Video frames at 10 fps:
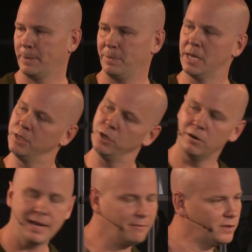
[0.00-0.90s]
And you
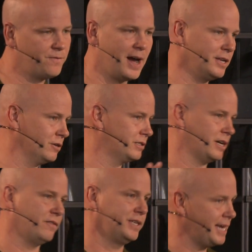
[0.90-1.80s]
don't have to find
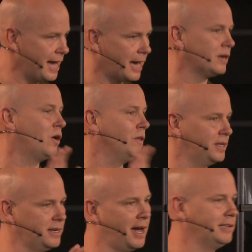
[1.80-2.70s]
yourself yet on
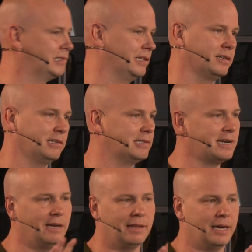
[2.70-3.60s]
the nice list. It's
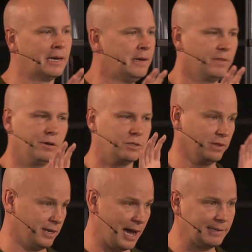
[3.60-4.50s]
not like those on
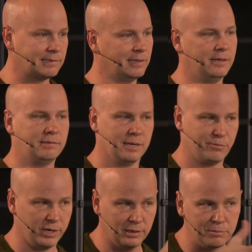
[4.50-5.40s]
the nice list can
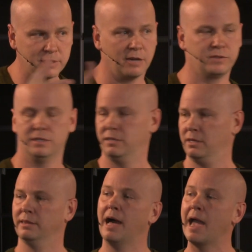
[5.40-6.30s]
bring themselves into
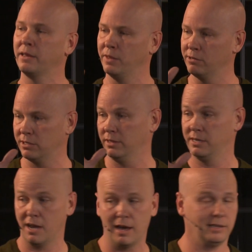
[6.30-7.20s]
the light, and those on the
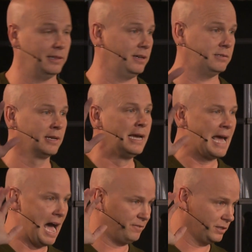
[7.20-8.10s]
naughty list
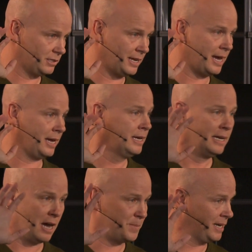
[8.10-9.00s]
have to stay
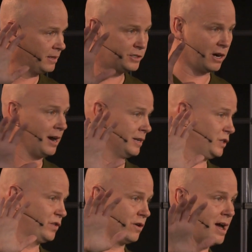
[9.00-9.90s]
in the
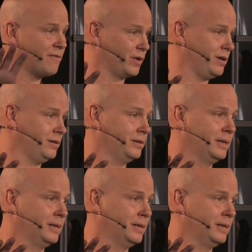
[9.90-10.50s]
darkness forever.